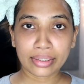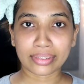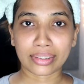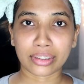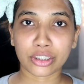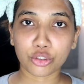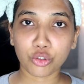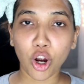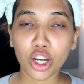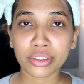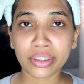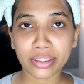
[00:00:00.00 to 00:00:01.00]
This is
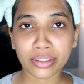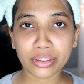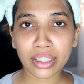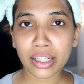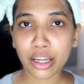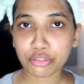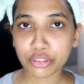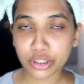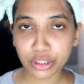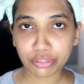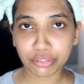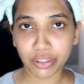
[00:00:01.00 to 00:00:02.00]
what the result after
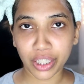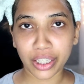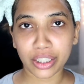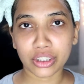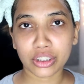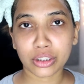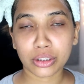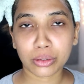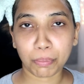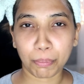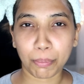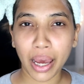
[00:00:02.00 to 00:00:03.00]
the
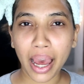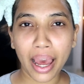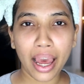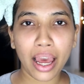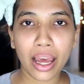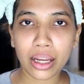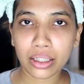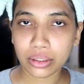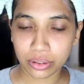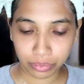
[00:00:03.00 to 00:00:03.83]
face pack.